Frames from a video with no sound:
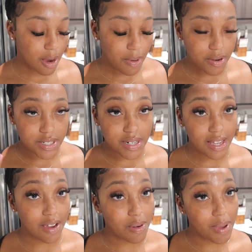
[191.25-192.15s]
I'll probably turn the
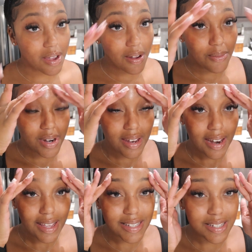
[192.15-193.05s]
camera back on when
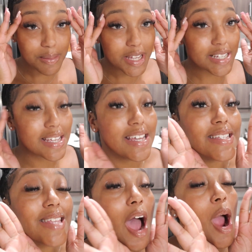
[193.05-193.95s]
Alanna gets here because
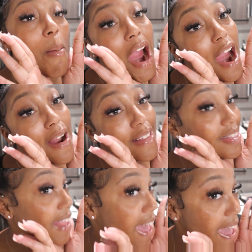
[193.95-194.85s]
it's her
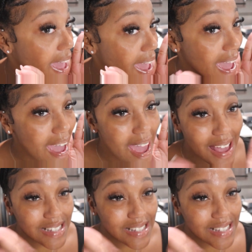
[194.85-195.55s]
birthday.